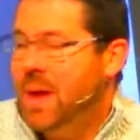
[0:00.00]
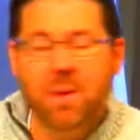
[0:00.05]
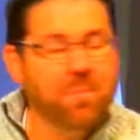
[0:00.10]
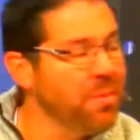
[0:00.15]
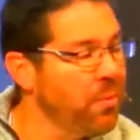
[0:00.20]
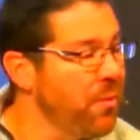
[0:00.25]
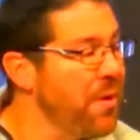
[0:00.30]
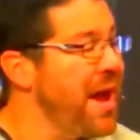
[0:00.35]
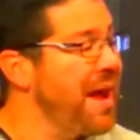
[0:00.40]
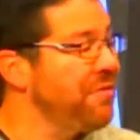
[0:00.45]

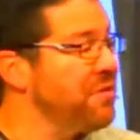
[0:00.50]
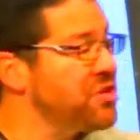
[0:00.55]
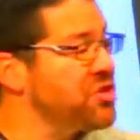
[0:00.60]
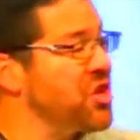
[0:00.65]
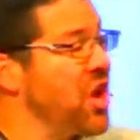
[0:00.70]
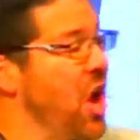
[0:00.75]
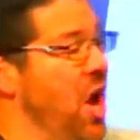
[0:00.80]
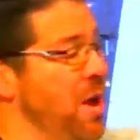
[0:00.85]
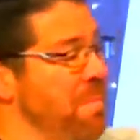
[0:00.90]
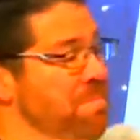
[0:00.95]
But we have this
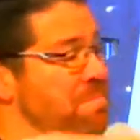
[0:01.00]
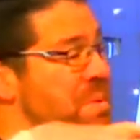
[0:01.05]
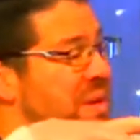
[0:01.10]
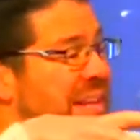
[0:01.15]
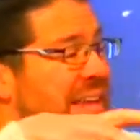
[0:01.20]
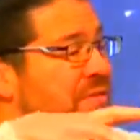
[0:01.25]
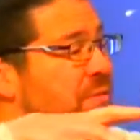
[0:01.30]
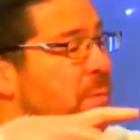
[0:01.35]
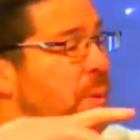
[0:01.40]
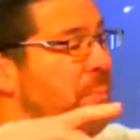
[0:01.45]

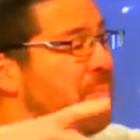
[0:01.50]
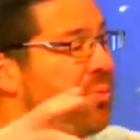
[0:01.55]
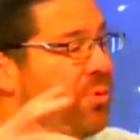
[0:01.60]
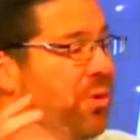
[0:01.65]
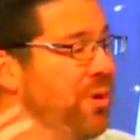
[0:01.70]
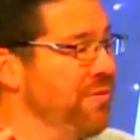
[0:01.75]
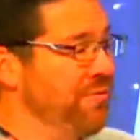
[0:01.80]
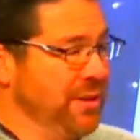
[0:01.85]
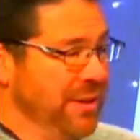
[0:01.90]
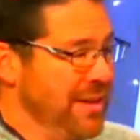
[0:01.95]
unbelievable
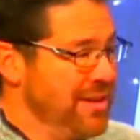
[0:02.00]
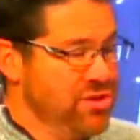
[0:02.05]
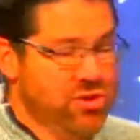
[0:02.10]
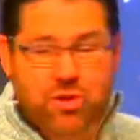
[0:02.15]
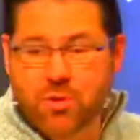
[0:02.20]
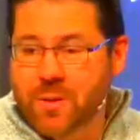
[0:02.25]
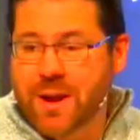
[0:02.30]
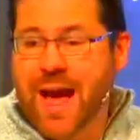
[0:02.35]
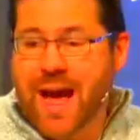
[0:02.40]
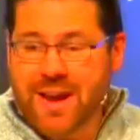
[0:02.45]
privilege,
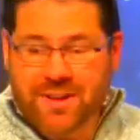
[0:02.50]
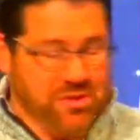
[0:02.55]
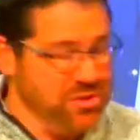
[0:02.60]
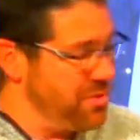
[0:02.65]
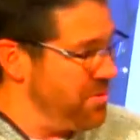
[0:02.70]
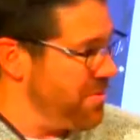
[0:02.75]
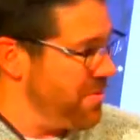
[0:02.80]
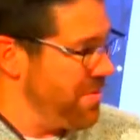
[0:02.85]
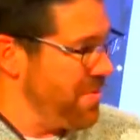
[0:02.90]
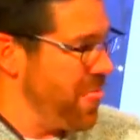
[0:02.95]
you and I
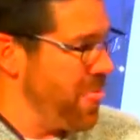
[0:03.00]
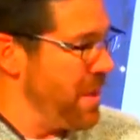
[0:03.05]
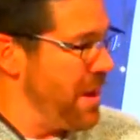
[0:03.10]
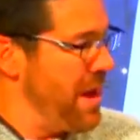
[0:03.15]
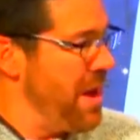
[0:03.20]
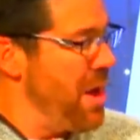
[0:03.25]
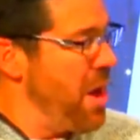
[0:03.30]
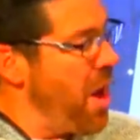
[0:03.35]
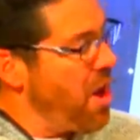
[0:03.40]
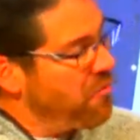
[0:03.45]
do,
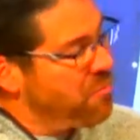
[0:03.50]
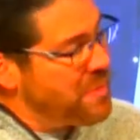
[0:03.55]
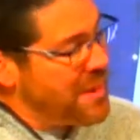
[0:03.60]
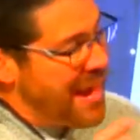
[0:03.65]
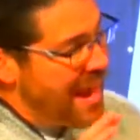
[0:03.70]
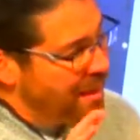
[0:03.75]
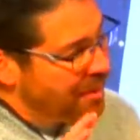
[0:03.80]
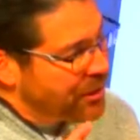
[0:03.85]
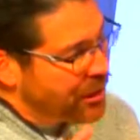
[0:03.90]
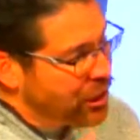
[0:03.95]
of
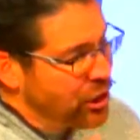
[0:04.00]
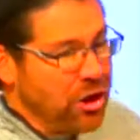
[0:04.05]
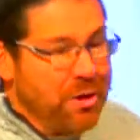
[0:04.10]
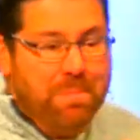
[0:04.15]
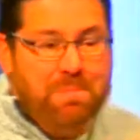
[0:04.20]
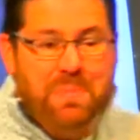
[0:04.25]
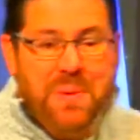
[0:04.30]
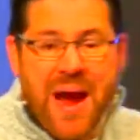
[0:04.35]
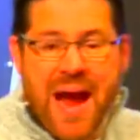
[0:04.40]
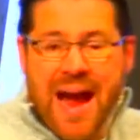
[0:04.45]
being able to
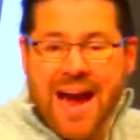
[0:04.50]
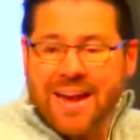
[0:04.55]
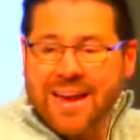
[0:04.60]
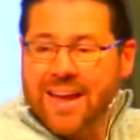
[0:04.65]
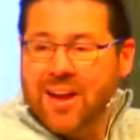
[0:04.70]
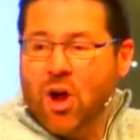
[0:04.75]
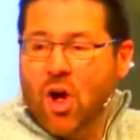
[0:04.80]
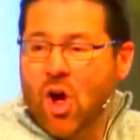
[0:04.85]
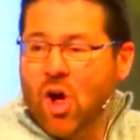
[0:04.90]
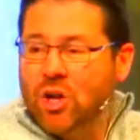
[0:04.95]
look back
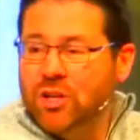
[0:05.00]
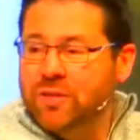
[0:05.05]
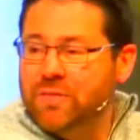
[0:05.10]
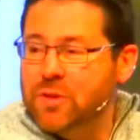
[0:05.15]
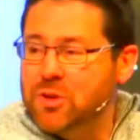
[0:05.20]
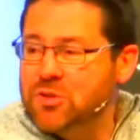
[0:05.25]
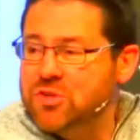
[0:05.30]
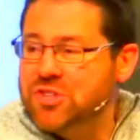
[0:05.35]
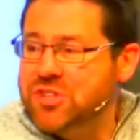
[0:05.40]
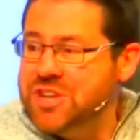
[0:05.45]
at all of
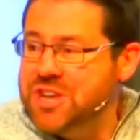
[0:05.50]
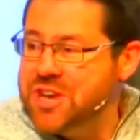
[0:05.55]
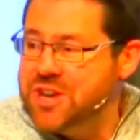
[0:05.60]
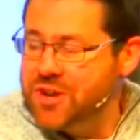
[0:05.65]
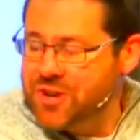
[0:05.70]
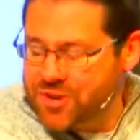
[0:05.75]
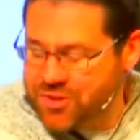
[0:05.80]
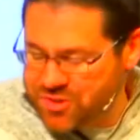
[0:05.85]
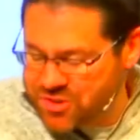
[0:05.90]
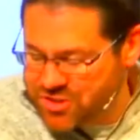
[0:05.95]
those
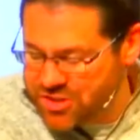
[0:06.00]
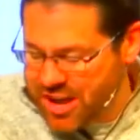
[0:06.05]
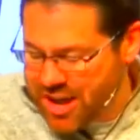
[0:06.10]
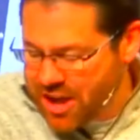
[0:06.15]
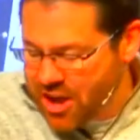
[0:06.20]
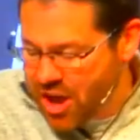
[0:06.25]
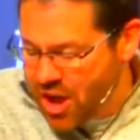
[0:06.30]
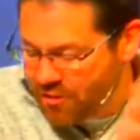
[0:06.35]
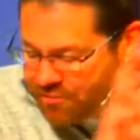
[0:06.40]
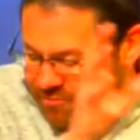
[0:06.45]
years
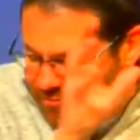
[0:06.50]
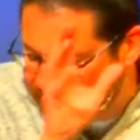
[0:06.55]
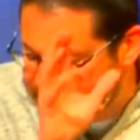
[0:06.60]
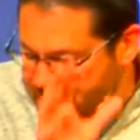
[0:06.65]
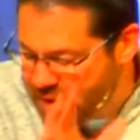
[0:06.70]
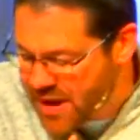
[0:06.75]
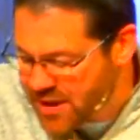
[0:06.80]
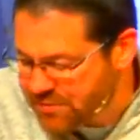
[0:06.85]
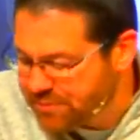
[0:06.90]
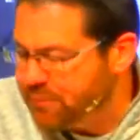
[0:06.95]
of
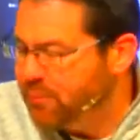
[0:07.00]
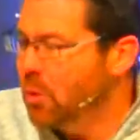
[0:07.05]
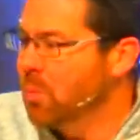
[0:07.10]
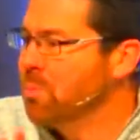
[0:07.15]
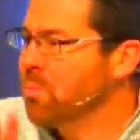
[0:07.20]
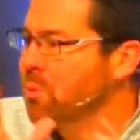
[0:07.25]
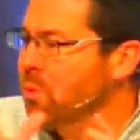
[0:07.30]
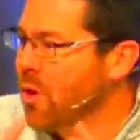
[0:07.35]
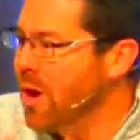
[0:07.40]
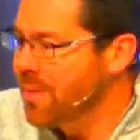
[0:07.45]
faithful
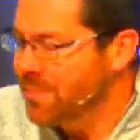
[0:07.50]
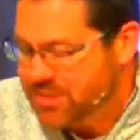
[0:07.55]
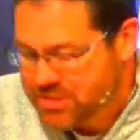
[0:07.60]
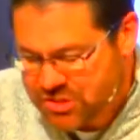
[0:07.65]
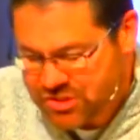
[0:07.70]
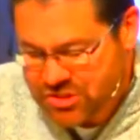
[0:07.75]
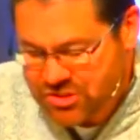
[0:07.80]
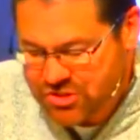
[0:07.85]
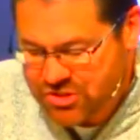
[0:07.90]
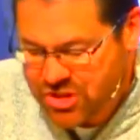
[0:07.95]

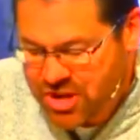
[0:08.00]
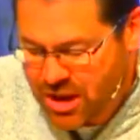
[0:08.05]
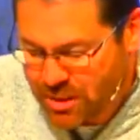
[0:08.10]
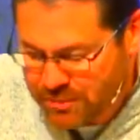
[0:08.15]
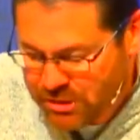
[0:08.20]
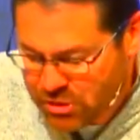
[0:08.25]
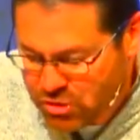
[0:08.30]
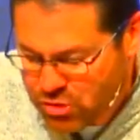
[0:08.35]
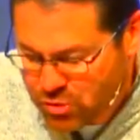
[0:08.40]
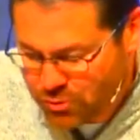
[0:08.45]
promises
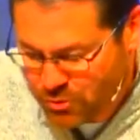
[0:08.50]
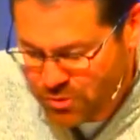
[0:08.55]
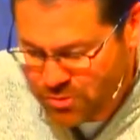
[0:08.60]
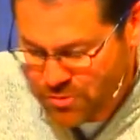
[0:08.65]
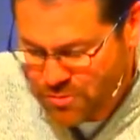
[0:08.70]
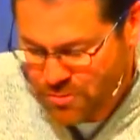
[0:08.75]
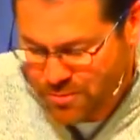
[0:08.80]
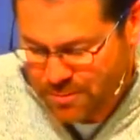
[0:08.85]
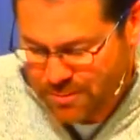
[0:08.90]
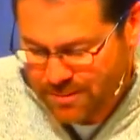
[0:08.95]
coming
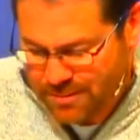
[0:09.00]
true.